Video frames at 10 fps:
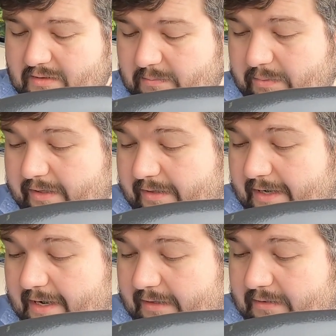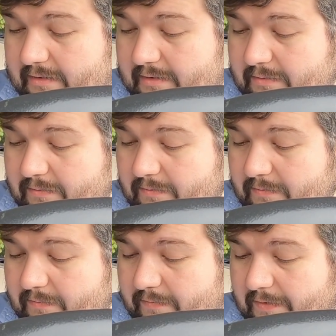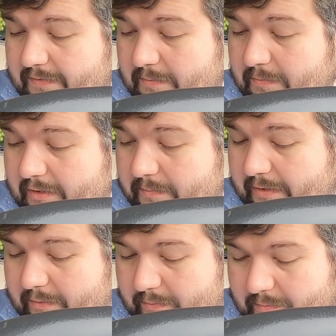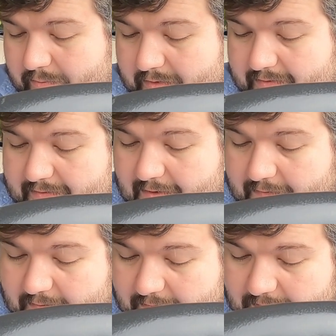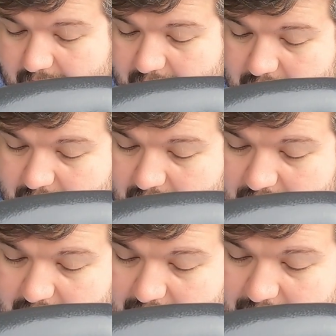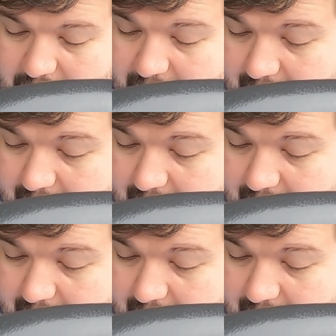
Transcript: the Pentax 50mm 1.7, which was literally